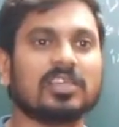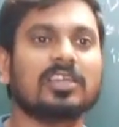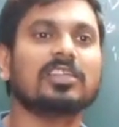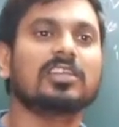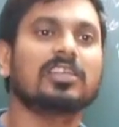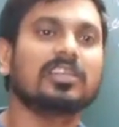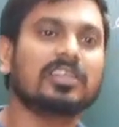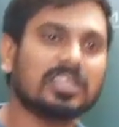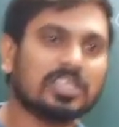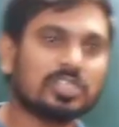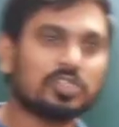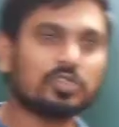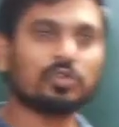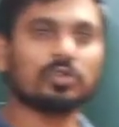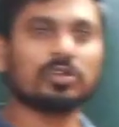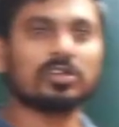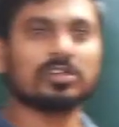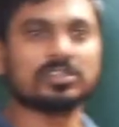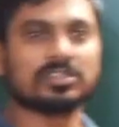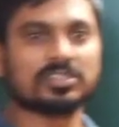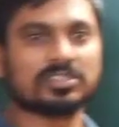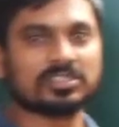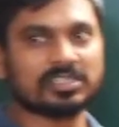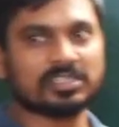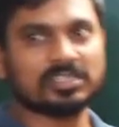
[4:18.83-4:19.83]

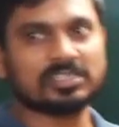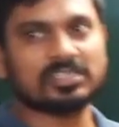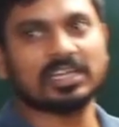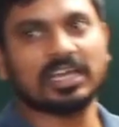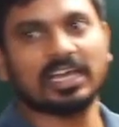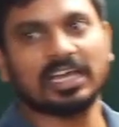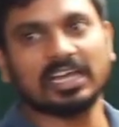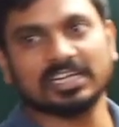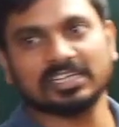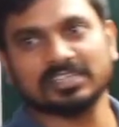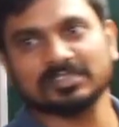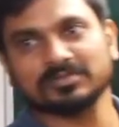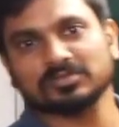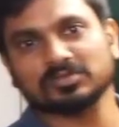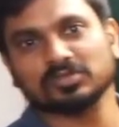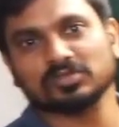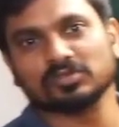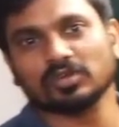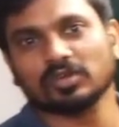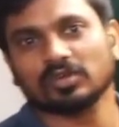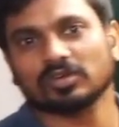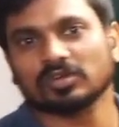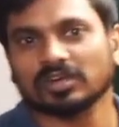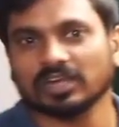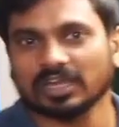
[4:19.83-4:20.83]
atoms do
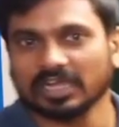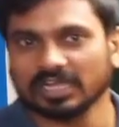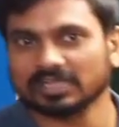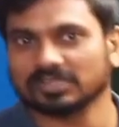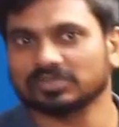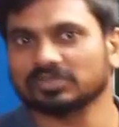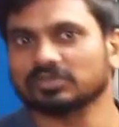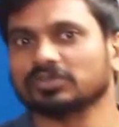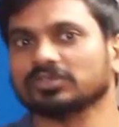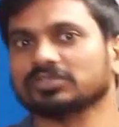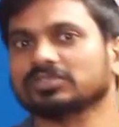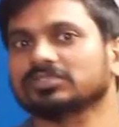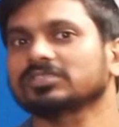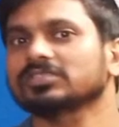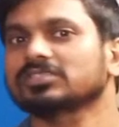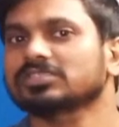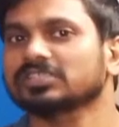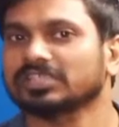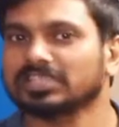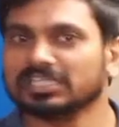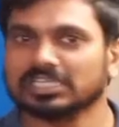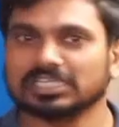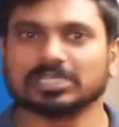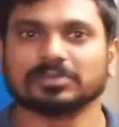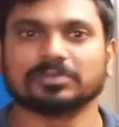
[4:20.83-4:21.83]
not like to exist
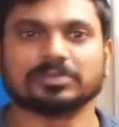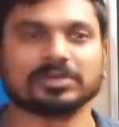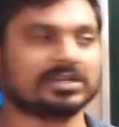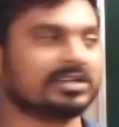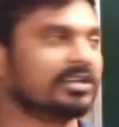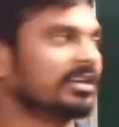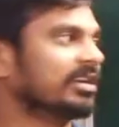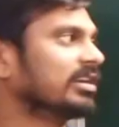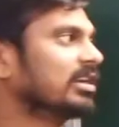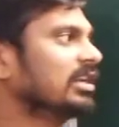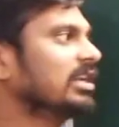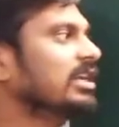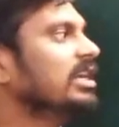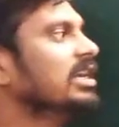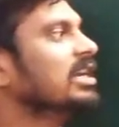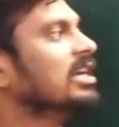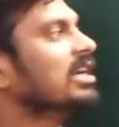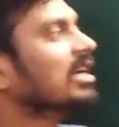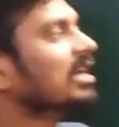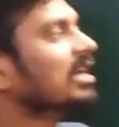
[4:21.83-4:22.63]
independently,